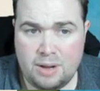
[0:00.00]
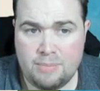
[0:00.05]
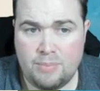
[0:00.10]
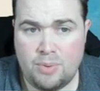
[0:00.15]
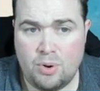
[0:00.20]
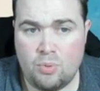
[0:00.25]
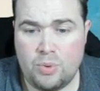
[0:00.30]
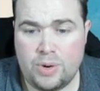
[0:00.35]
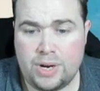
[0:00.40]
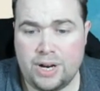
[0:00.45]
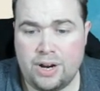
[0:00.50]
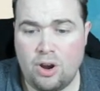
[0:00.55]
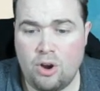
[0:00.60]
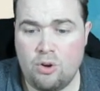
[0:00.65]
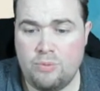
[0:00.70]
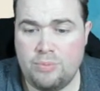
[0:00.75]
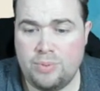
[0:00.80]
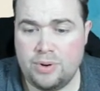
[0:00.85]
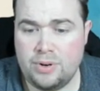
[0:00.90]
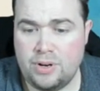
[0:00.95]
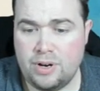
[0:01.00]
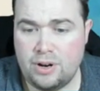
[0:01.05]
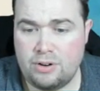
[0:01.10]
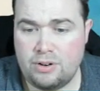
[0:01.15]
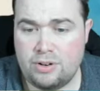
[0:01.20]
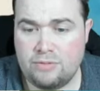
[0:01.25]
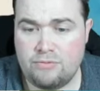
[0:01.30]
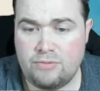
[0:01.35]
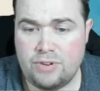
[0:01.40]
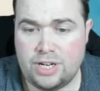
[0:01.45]
but we're going to open
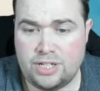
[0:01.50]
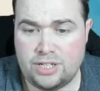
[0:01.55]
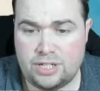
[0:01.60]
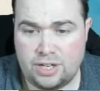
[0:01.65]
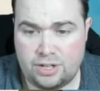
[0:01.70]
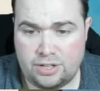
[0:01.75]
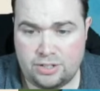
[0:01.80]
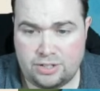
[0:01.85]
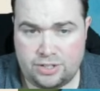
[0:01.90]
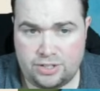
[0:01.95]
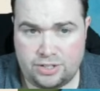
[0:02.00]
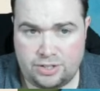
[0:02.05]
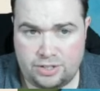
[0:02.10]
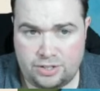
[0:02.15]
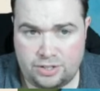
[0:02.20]
the research.